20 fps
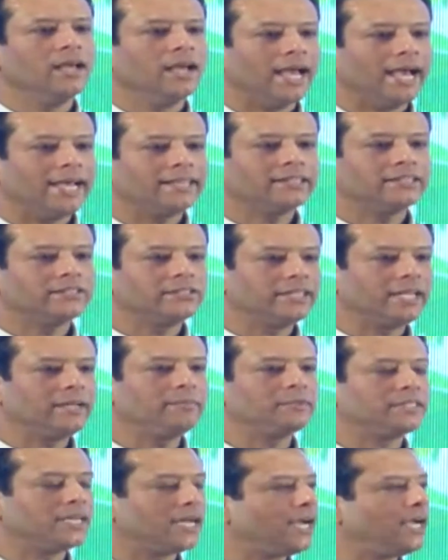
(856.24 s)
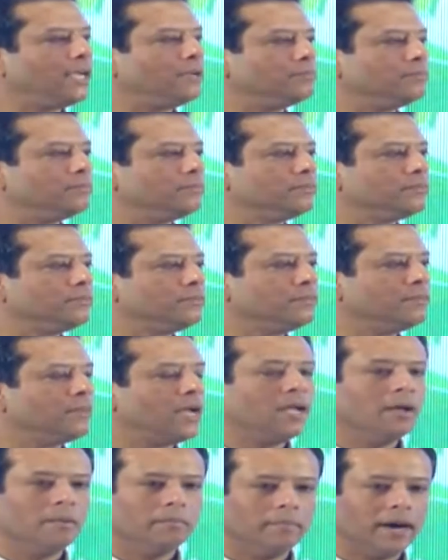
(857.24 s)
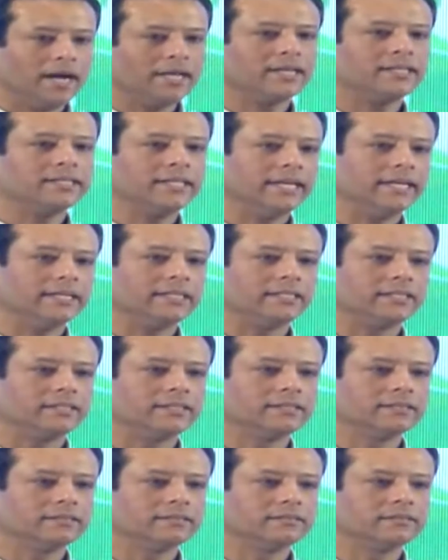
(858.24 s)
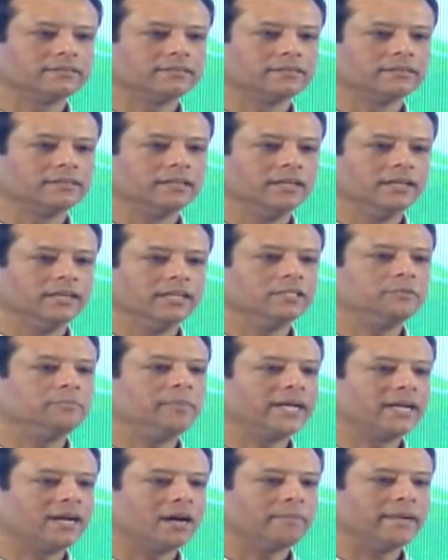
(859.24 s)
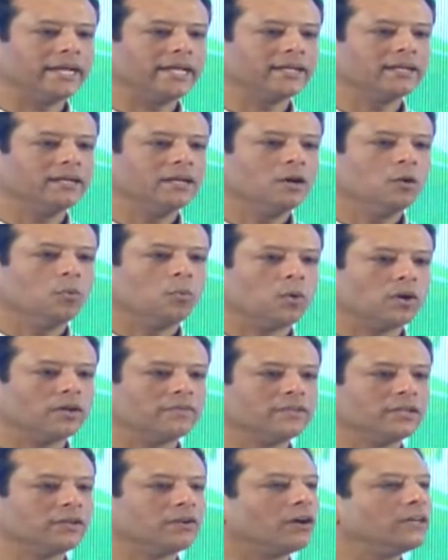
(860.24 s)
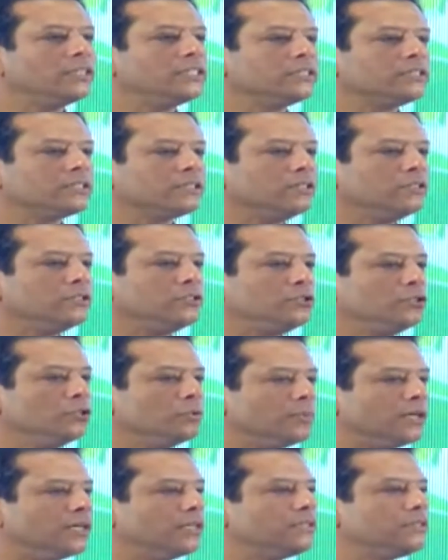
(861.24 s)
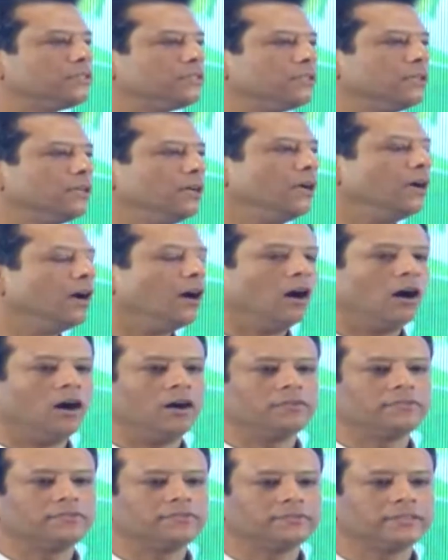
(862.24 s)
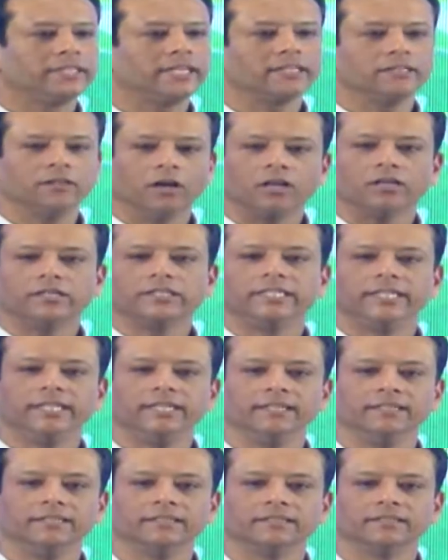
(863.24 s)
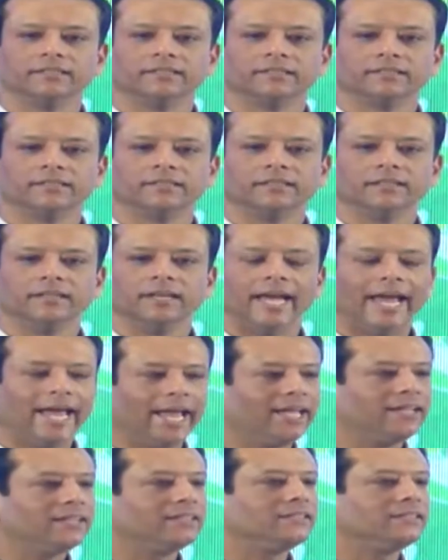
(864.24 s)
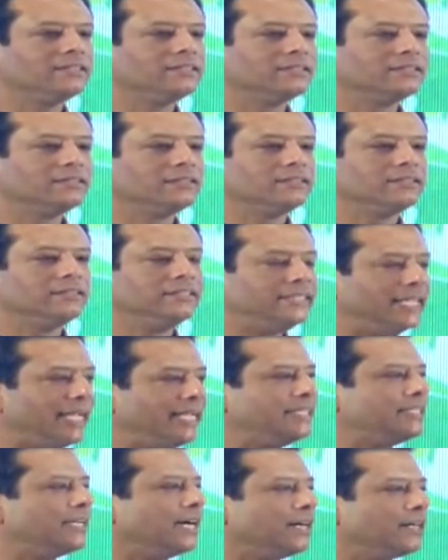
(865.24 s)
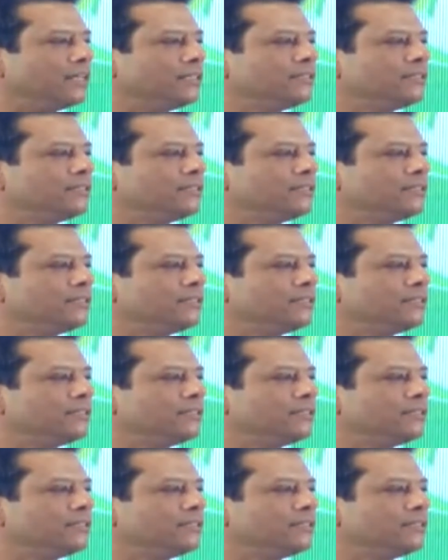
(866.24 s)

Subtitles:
At the same time, Bangladesh is becoming one of the largest consumers of technology and data.